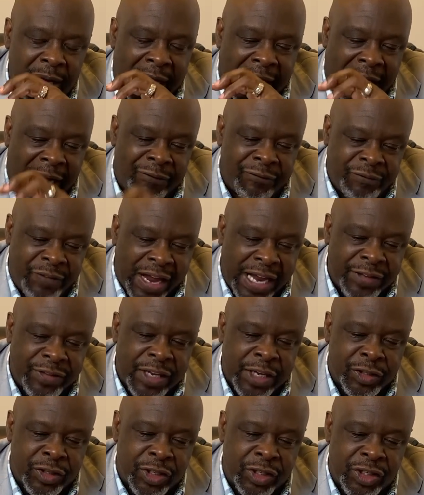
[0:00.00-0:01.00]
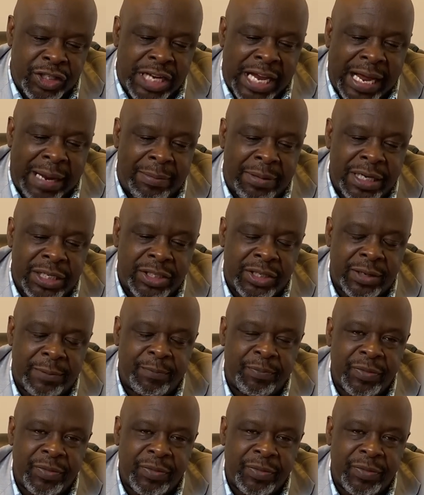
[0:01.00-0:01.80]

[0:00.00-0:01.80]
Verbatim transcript: our faith is established